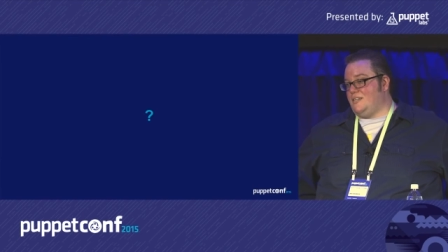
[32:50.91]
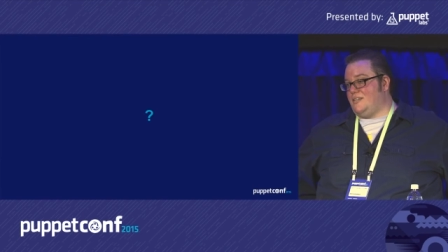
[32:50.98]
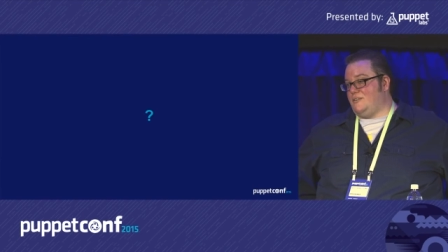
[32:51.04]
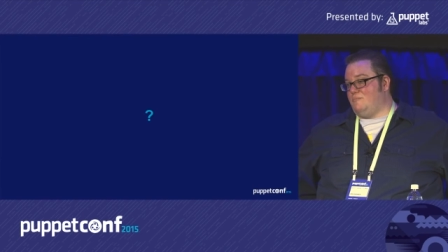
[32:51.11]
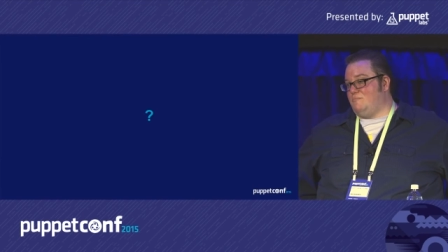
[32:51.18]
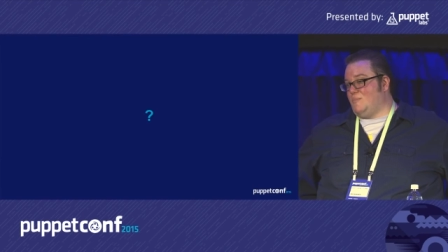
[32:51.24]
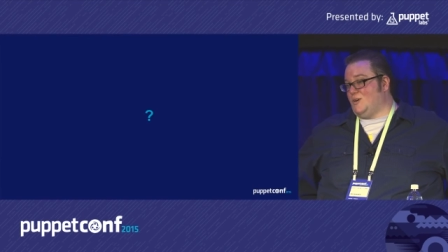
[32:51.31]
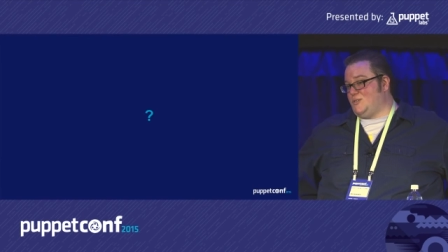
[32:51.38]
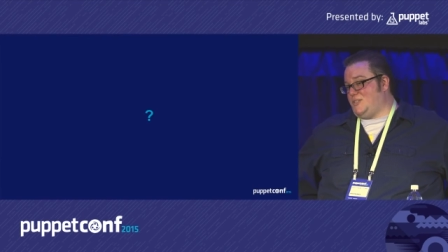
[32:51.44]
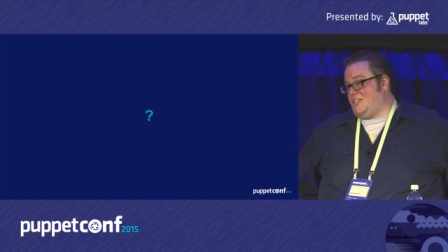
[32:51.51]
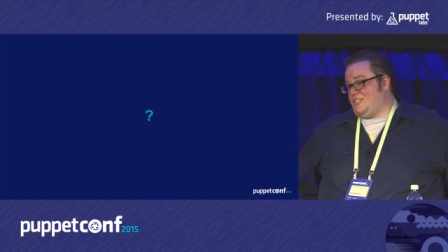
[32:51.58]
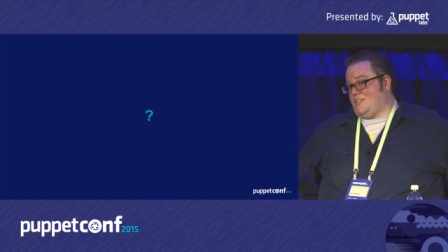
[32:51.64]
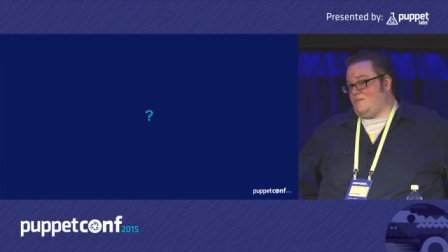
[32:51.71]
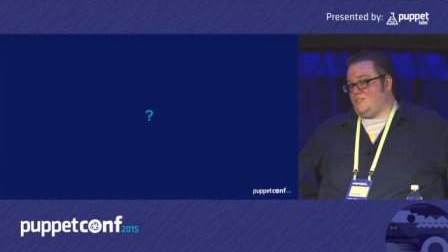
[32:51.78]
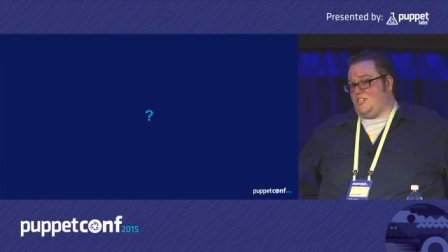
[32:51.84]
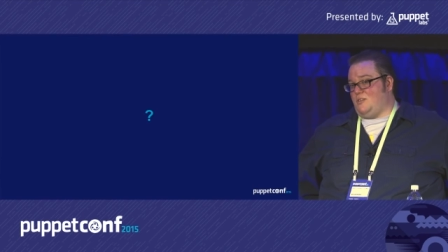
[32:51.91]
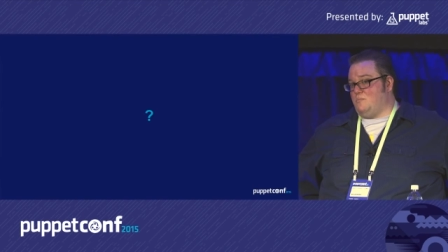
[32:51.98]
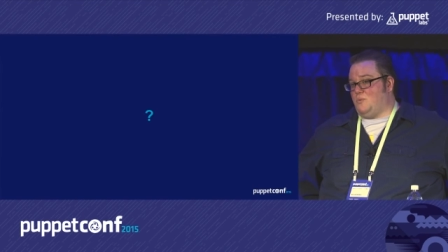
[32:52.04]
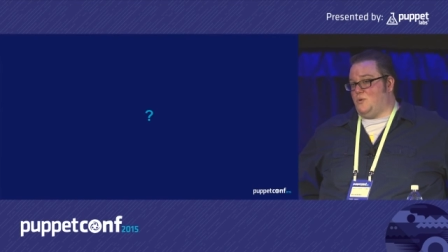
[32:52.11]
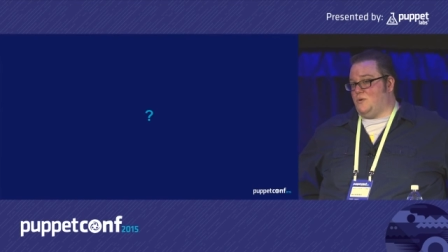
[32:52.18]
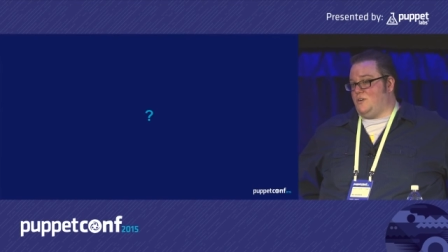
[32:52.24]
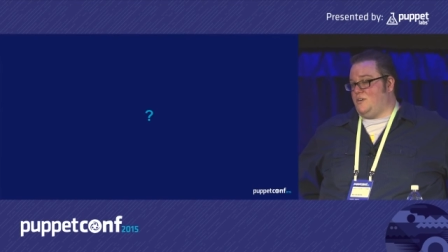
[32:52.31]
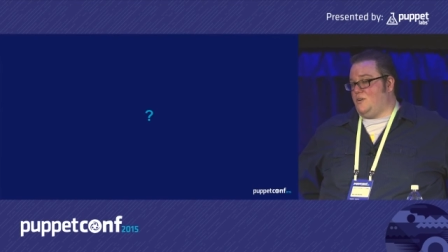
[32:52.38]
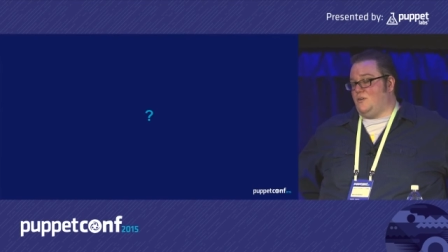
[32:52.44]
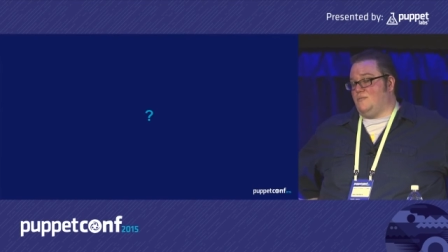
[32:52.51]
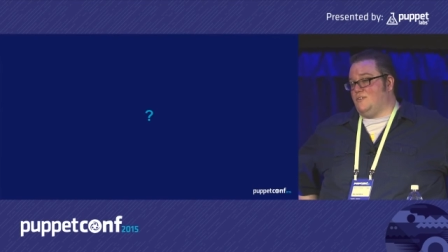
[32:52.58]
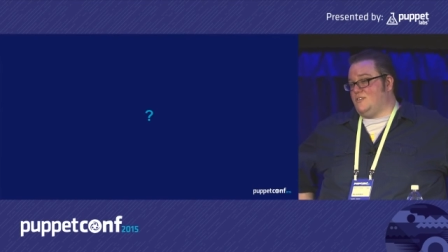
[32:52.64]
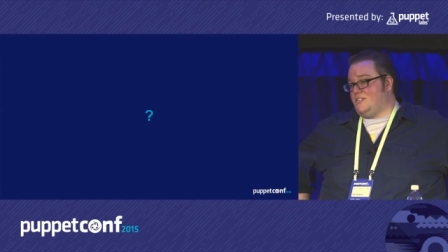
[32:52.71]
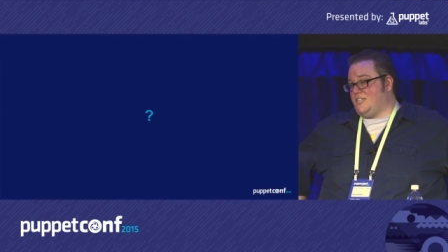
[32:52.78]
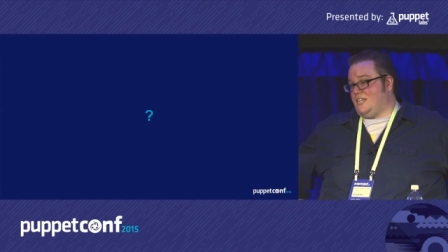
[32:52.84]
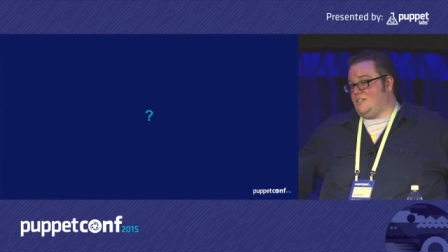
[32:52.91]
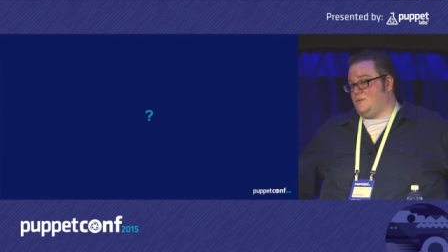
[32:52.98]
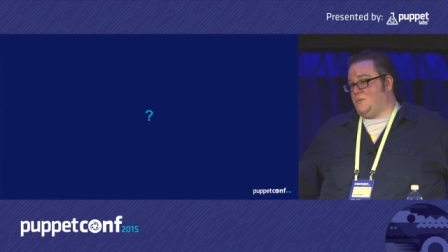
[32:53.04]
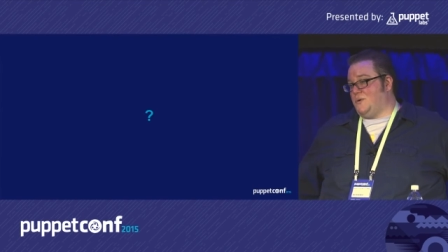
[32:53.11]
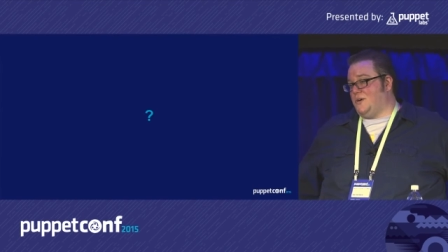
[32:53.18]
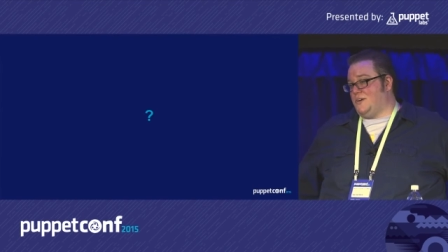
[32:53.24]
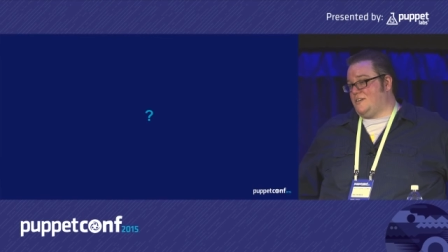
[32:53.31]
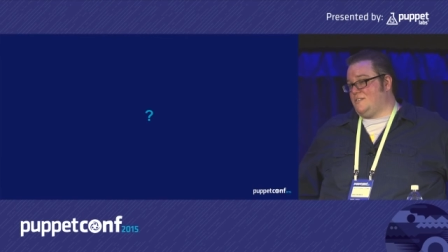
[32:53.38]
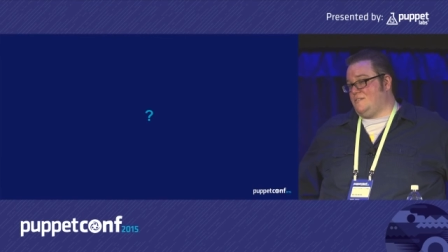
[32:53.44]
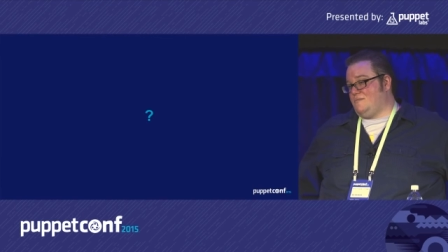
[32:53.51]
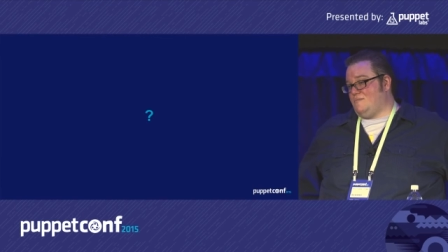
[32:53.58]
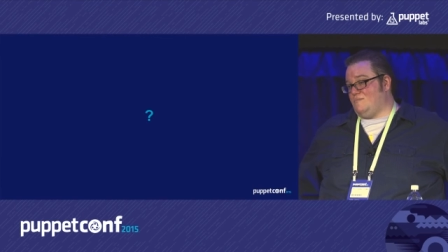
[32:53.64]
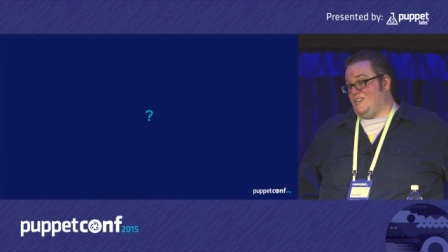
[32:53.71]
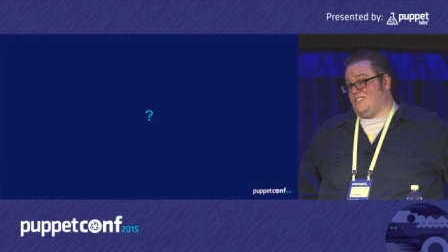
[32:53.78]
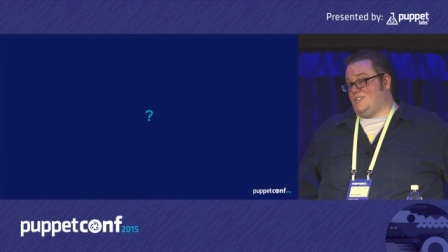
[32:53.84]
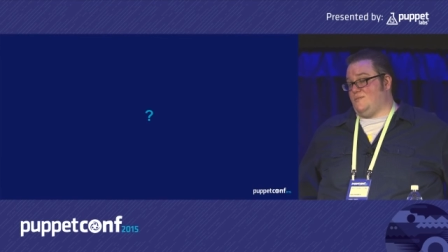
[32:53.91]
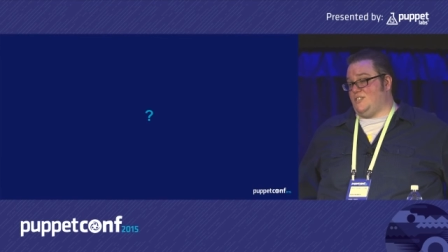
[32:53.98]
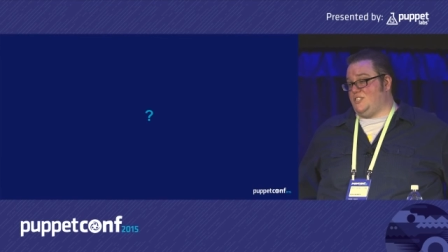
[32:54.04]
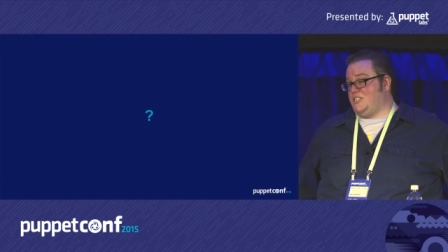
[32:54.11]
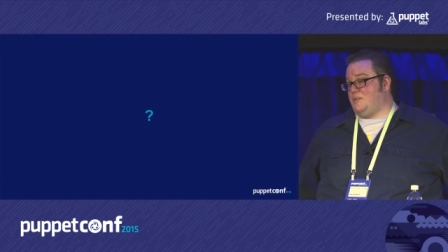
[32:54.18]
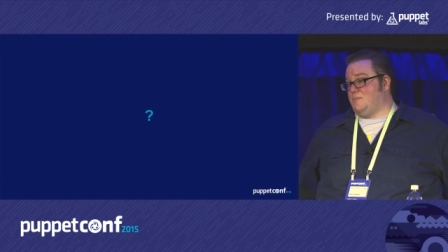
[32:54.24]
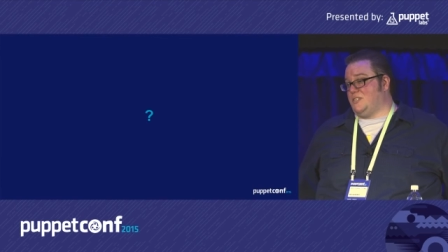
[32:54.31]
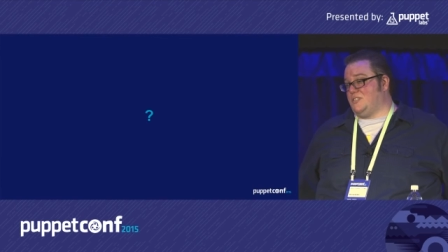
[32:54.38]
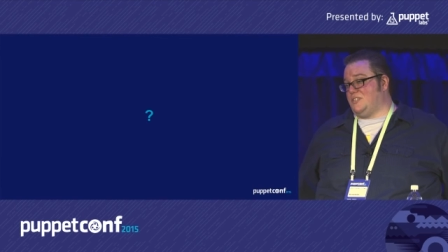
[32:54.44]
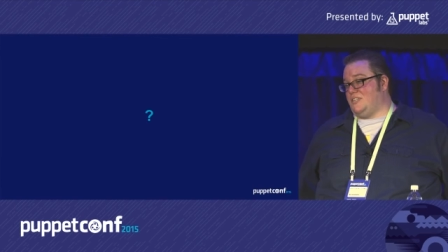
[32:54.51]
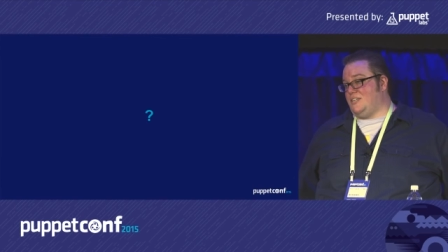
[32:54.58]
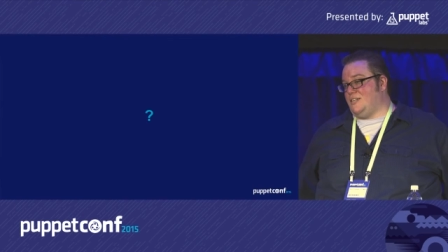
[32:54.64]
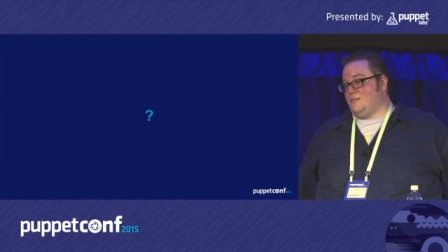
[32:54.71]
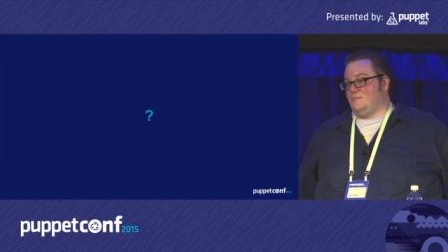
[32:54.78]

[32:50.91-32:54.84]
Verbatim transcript: And most things I've seen ported over tend to work relatively seamlessly.